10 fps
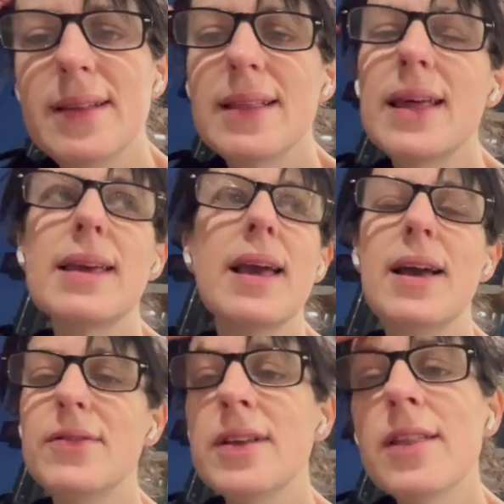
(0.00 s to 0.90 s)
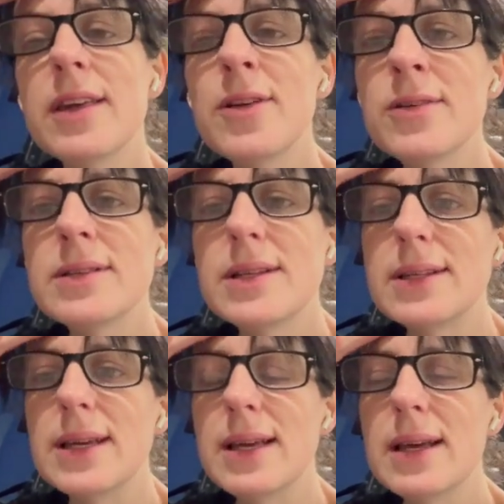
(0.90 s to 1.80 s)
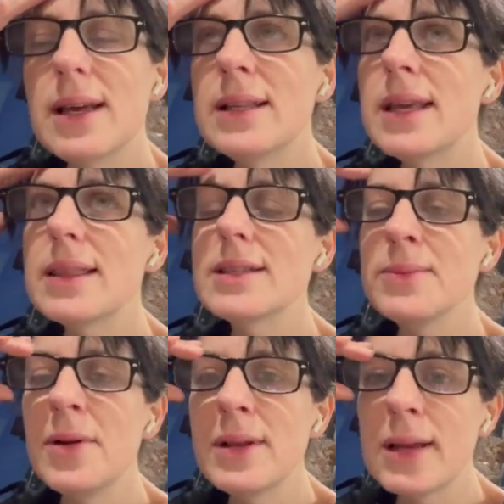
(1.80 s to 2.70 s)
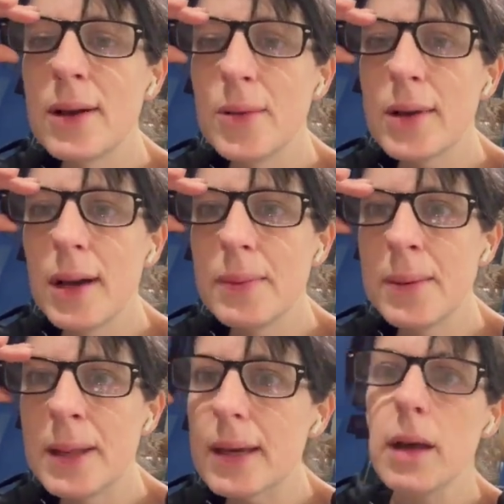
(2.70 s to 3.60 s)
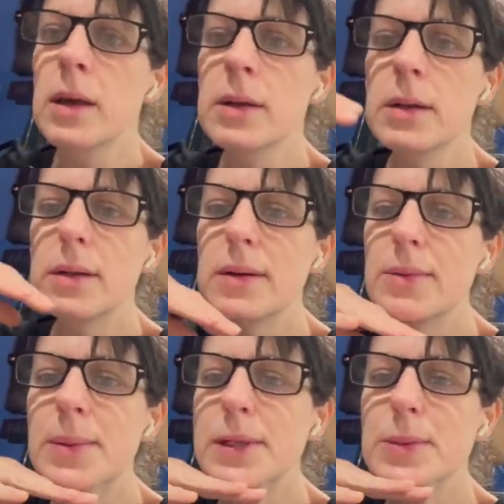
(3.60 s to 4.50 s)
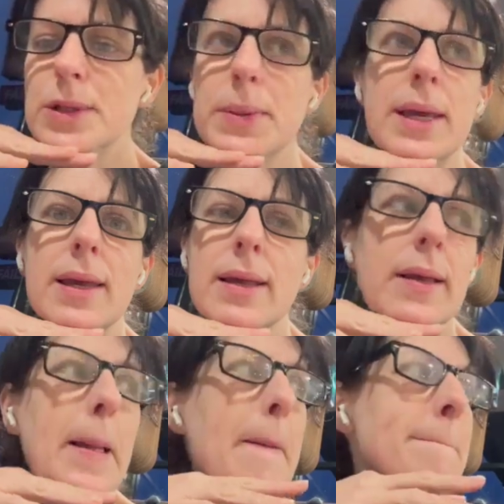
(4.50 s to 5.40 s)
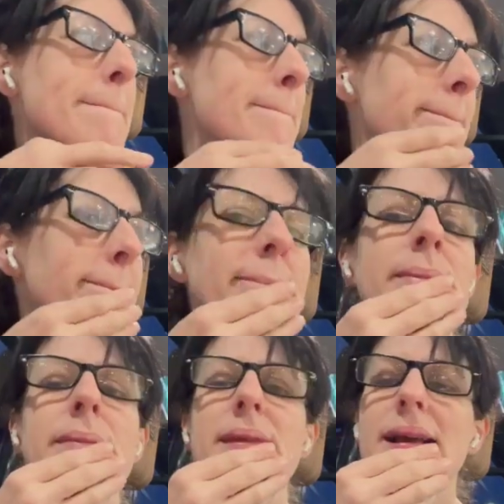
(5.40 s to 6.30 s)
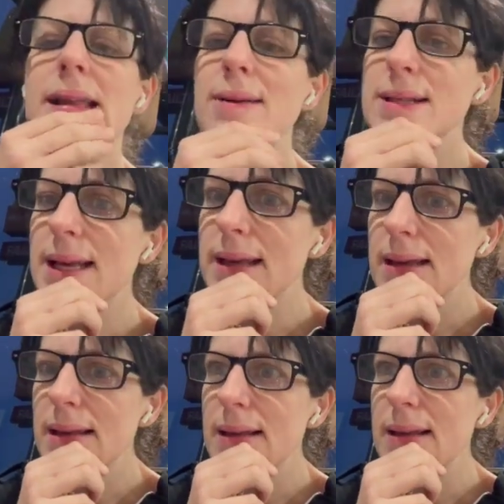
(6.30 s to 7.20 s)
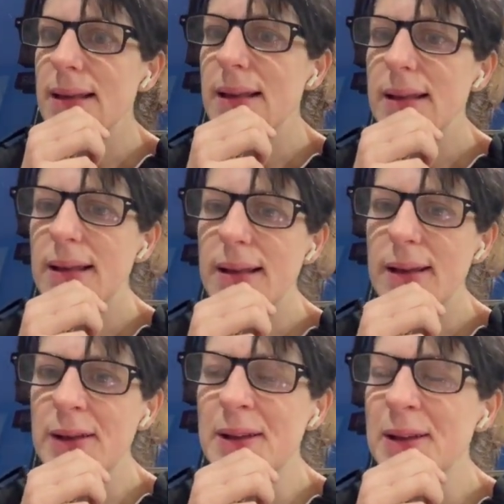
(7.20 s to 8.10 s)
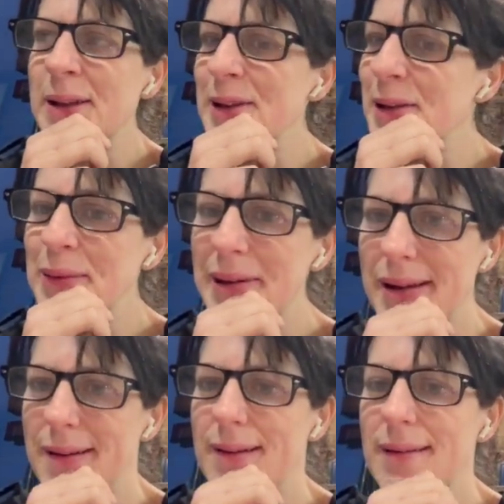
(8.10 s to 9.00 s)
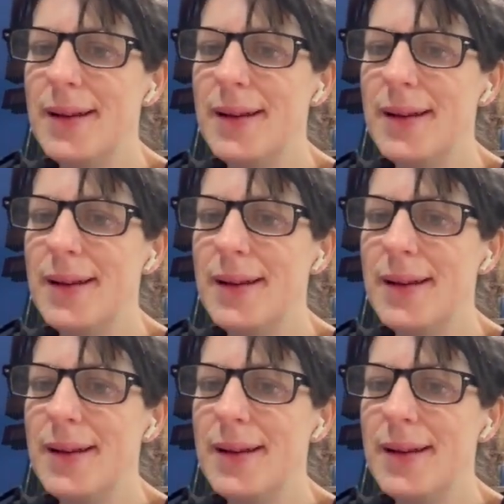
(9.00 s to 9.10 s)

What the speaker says: Like, I have nothing on today, and like this morning I woke up and I'm like, oh, where am I supposed to be? And I was like, nowhere.